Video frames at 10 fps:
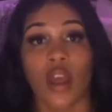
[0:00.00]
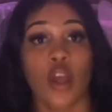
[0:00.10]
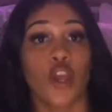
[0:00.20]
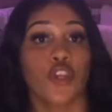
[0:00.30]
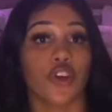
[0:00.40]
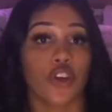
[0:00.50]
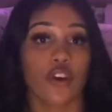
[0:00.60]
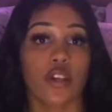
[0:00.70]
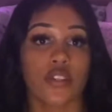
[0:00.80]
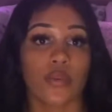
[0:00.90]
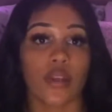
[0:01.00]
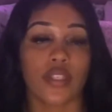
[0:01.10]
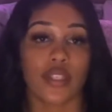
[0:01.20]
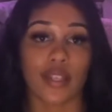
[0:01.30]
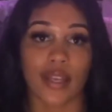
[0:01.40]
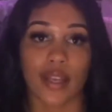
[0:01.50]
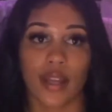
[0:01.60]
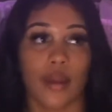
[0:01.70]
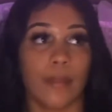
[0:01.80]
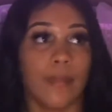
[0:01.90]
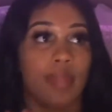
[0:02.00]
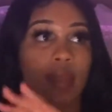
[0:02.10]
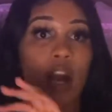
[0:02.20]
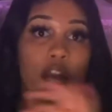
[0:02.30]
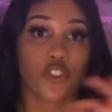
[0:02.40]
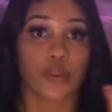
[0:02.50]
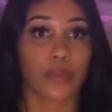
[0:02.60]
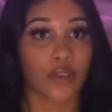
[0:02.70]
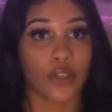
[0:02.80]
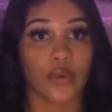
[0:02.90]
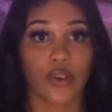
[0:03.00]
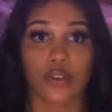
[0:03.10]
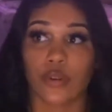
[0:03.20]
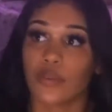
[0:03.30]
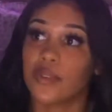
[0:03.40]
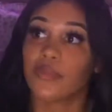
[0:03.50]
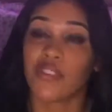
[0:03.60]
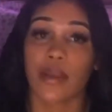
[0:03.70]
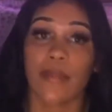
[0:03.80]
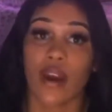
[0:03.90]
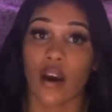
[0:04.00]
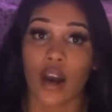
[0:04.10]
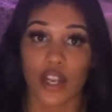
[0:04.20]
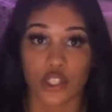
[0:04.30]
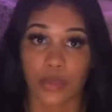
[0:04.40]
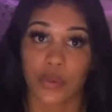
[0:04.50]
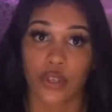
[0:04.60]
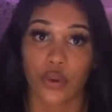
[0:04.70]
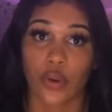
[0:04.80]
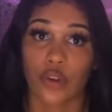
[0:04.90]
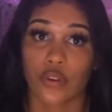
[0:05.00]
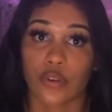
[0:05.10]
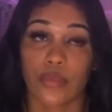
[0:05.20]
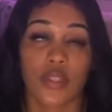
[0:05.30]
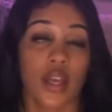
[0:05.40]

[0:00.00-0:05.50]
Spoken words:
You're going to want to look up entrepreneur groups, female entrepreneur groups,